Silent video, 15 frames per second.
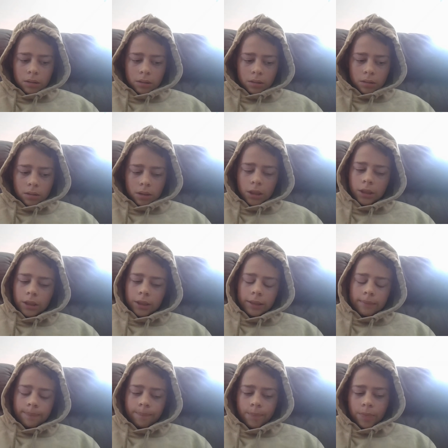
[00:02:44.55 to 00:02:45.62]
so yeah.
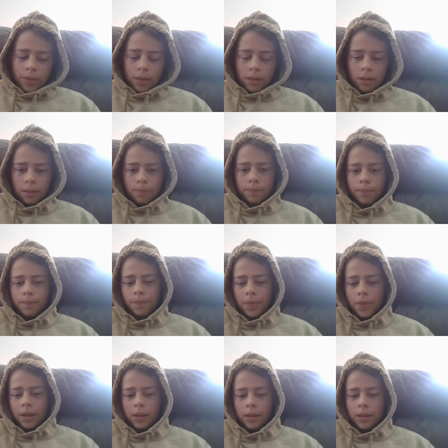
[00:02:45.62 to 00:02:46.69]

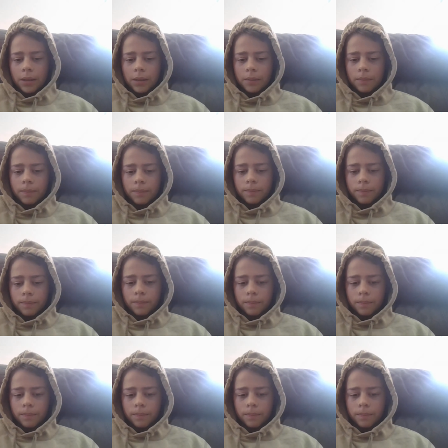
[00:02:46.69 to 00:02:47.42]
Um,